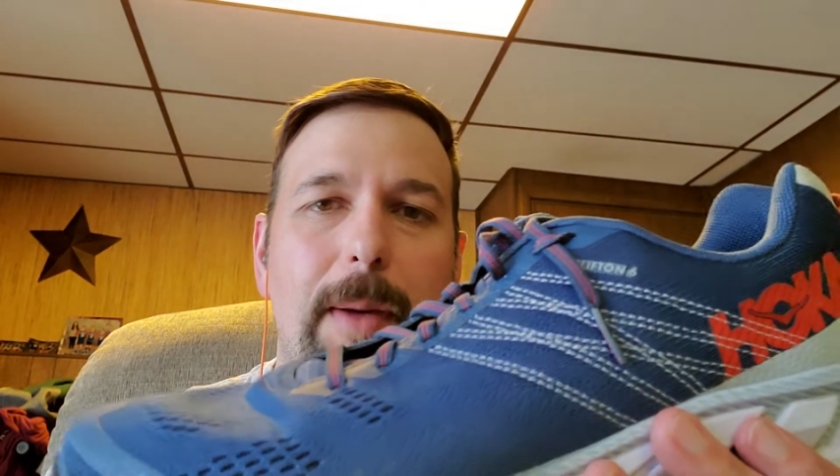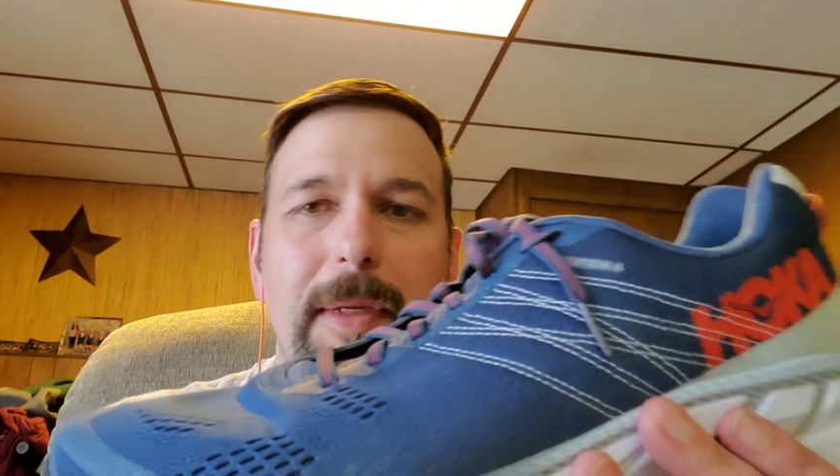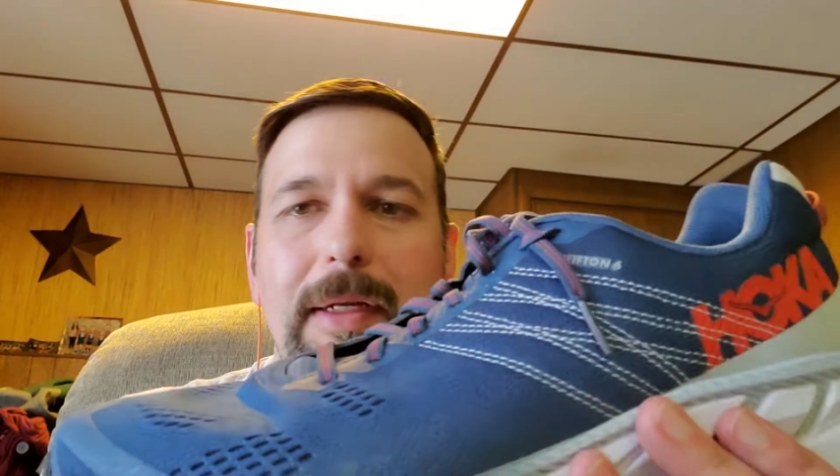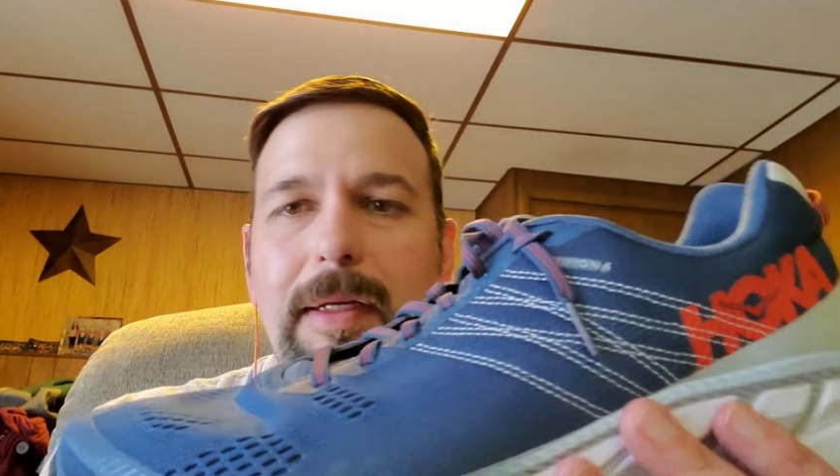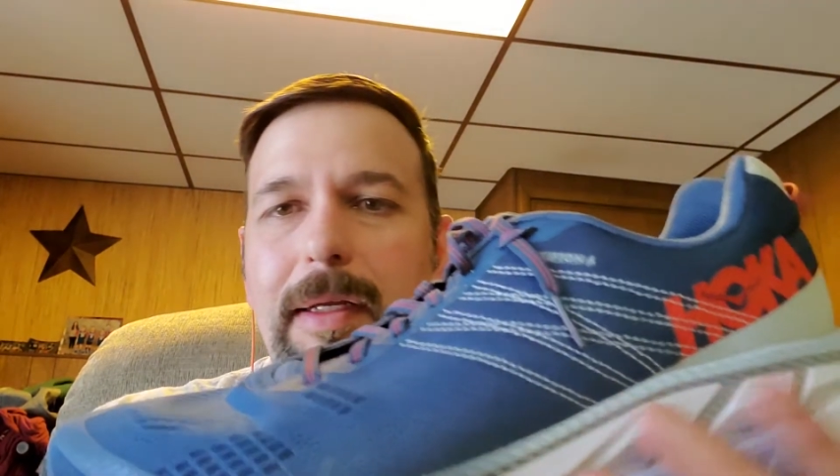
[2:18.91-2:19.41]
I
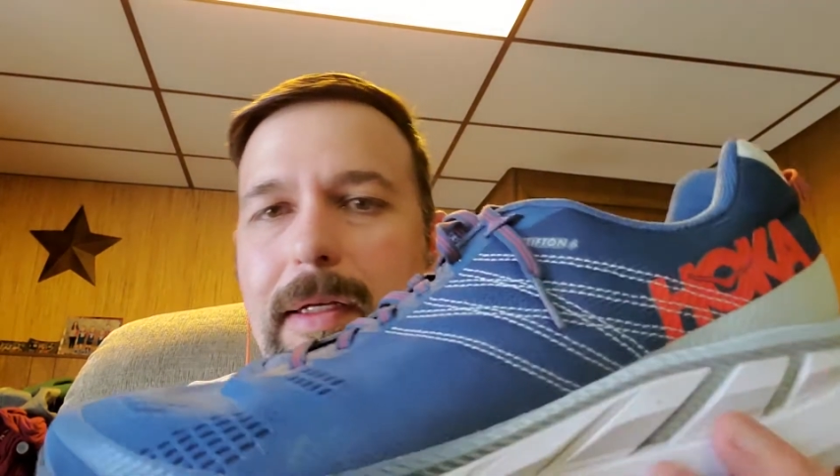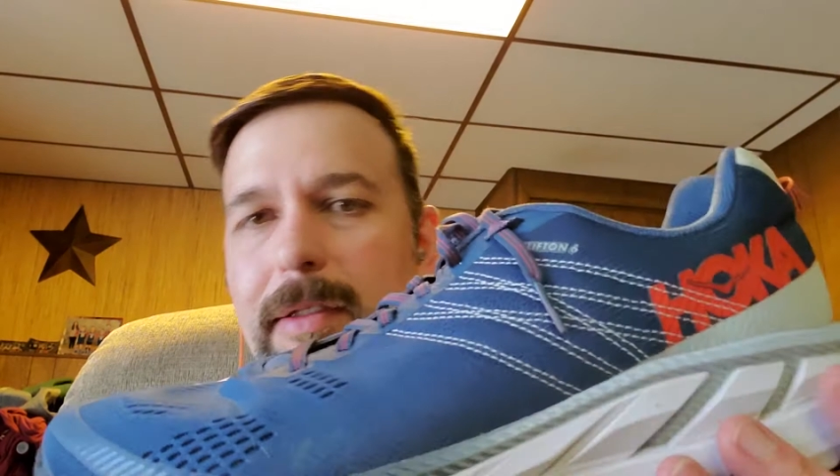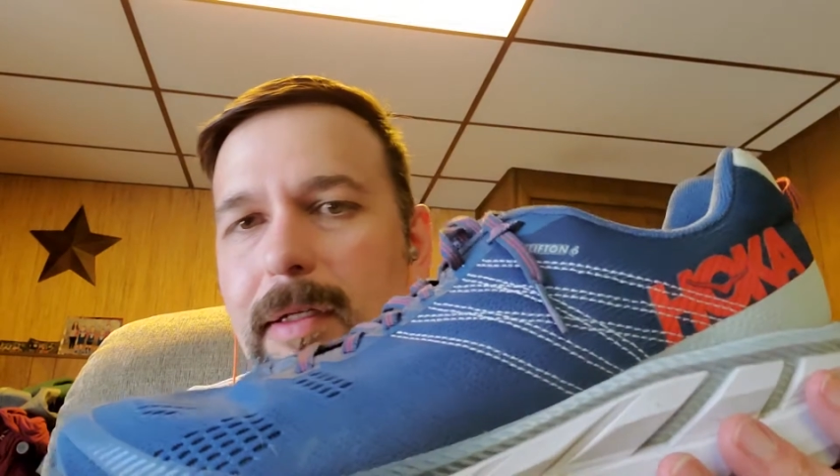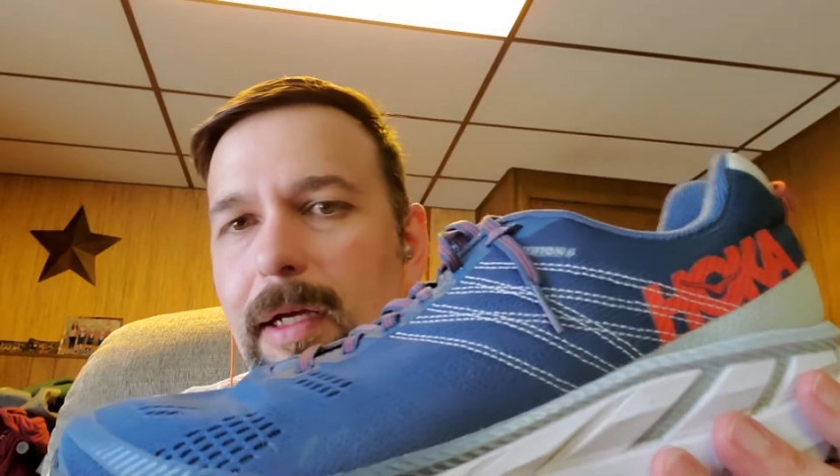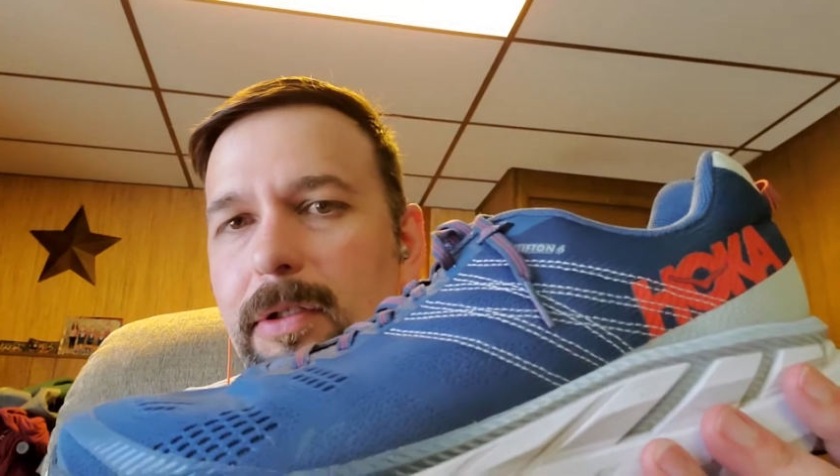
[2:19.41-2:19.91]
mean, it is
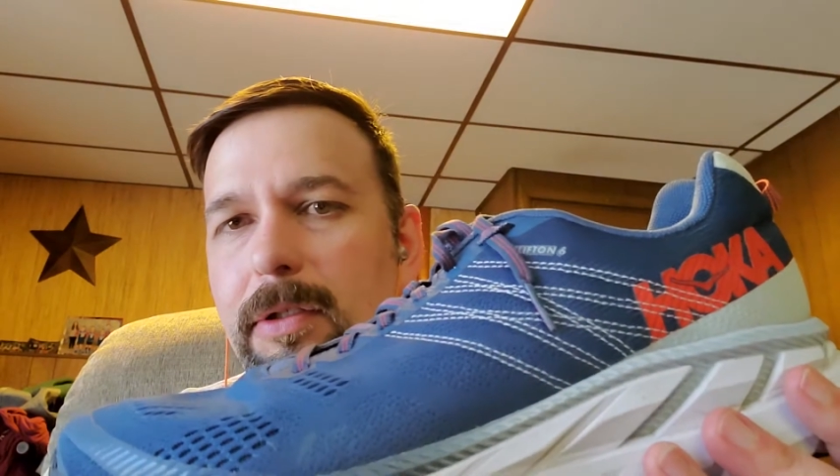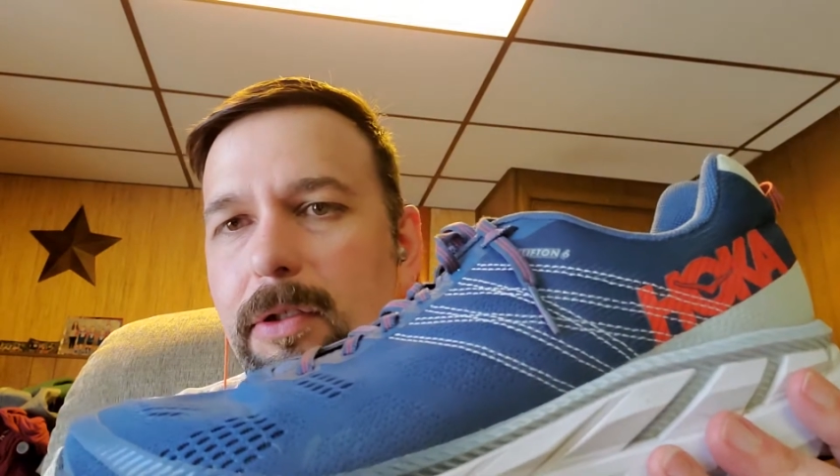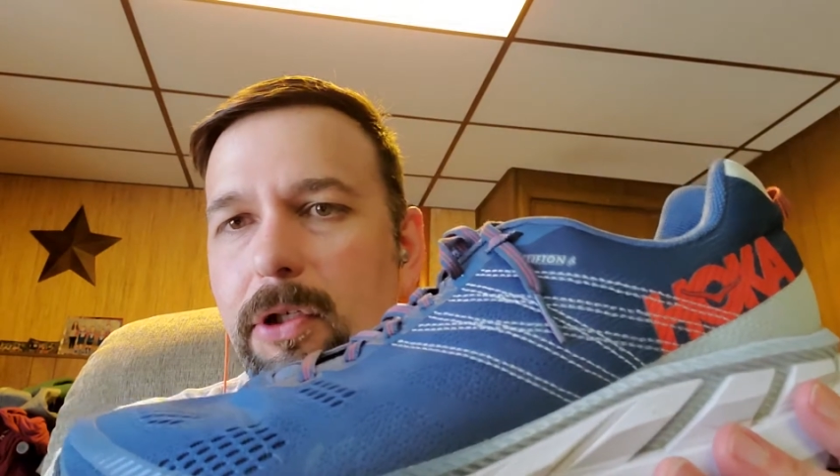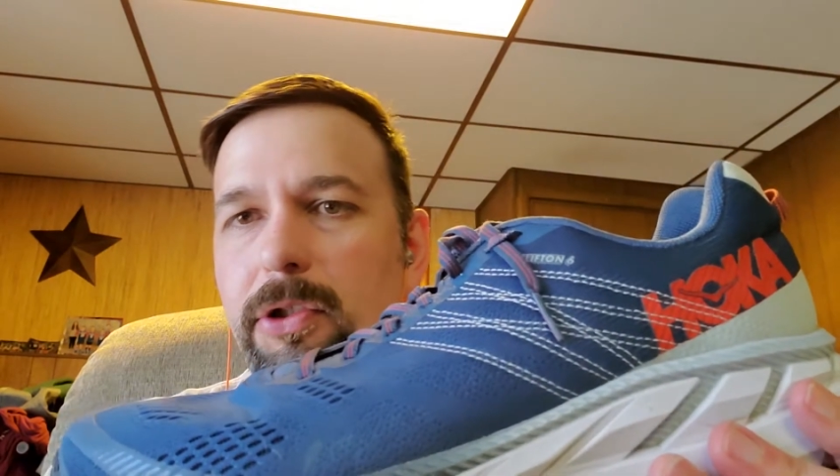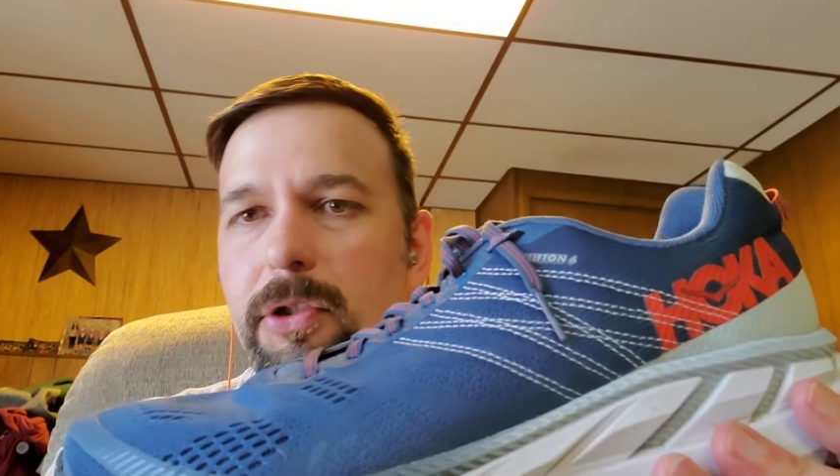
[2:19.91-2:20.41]
a nice
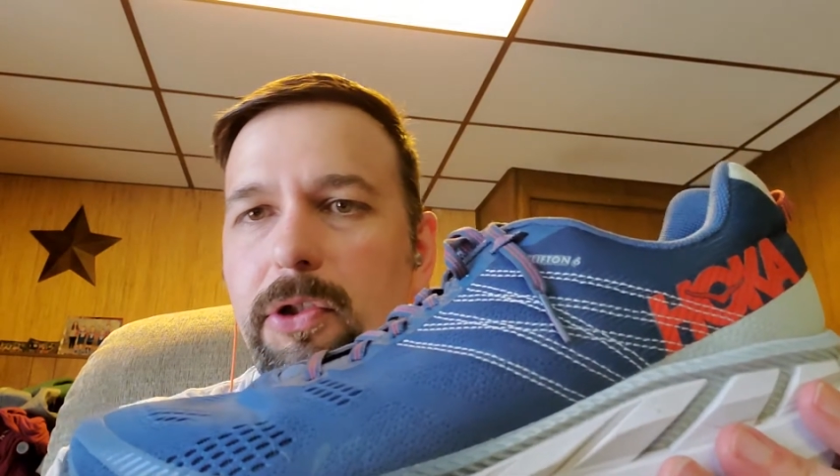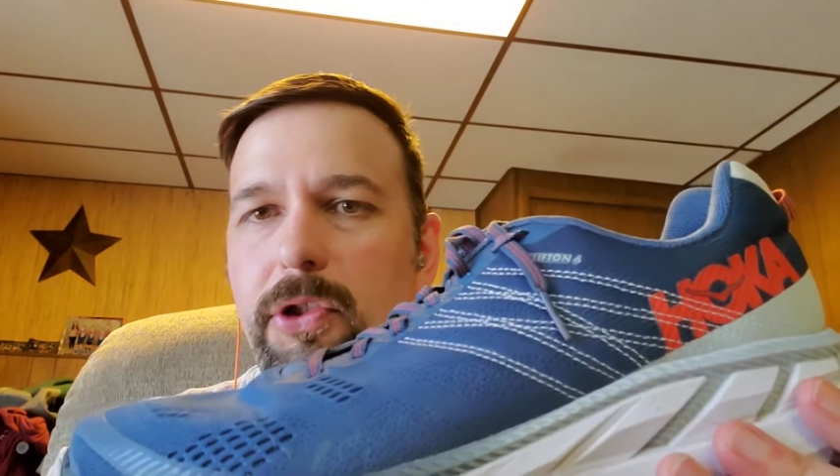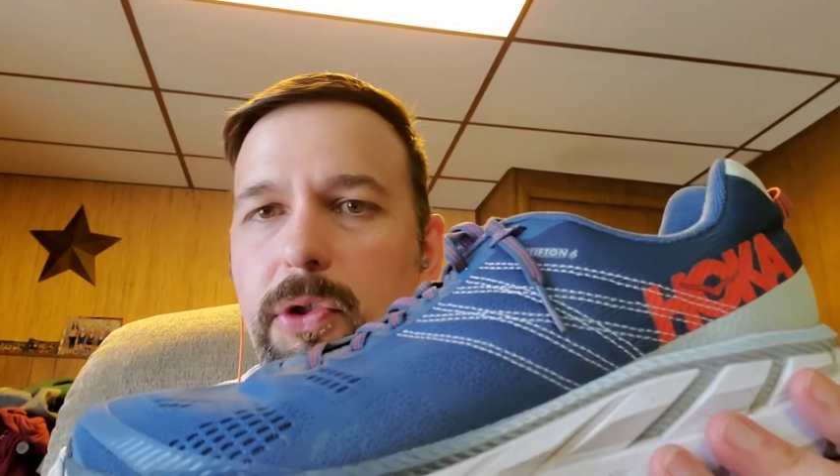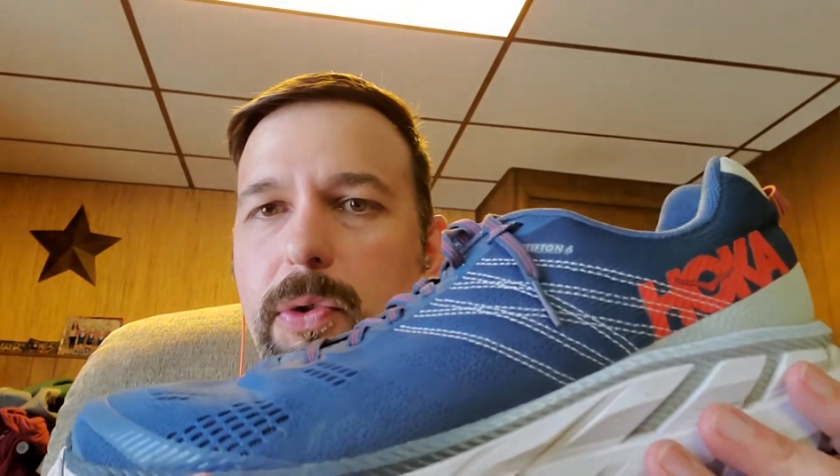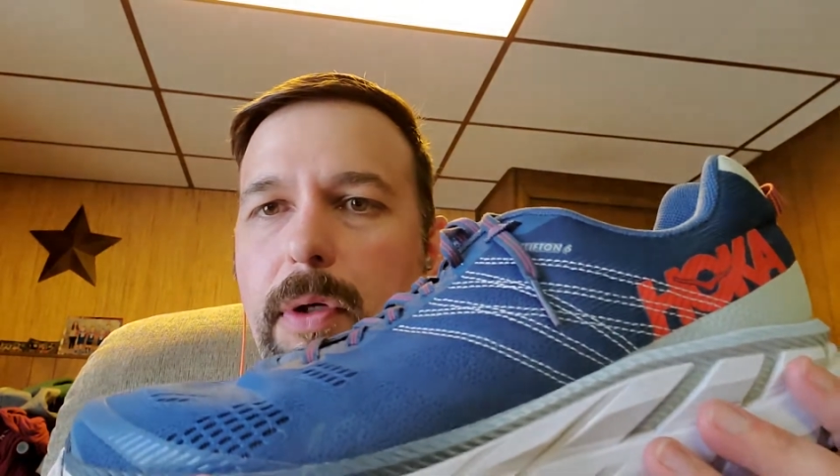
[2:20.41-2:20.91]
cushion
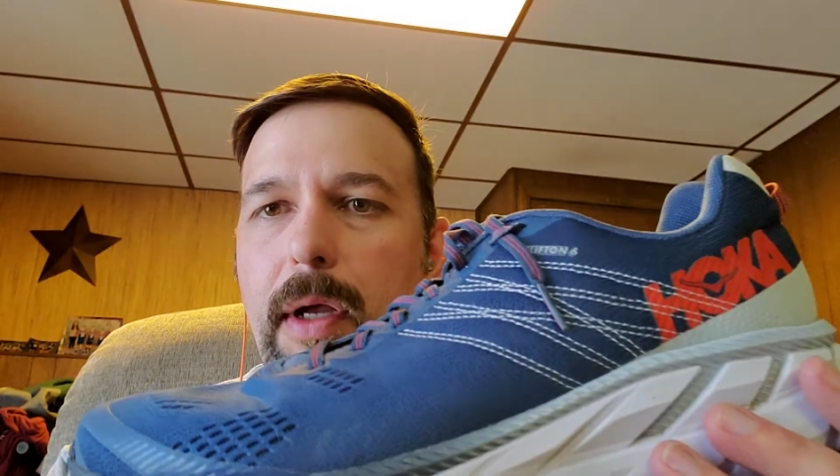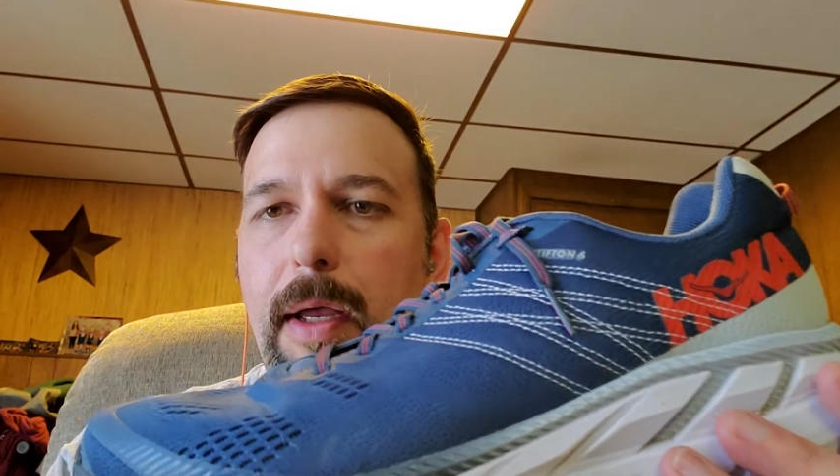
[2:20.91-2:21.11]
shoe.